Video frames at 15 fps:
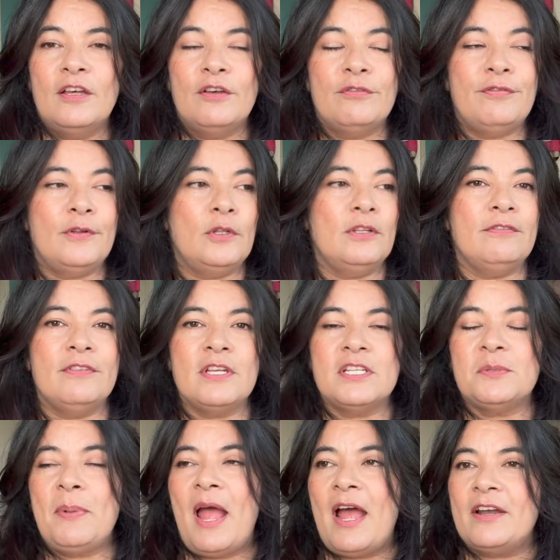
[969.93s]
full of
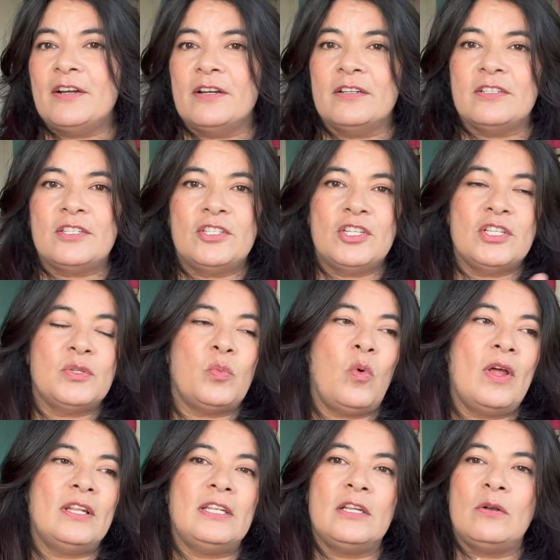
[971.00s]
these patterns, just
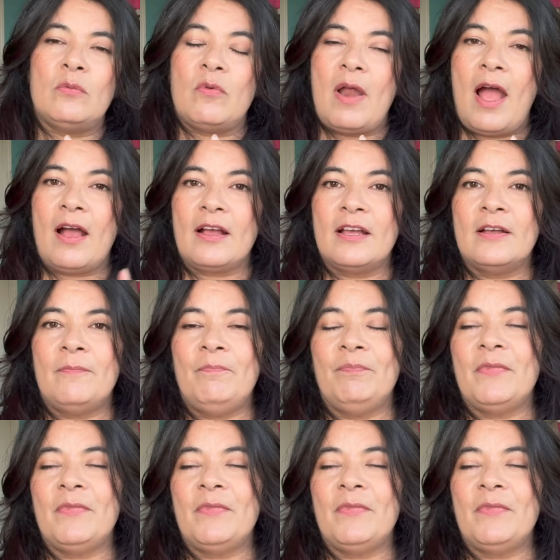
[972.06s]
one little rack.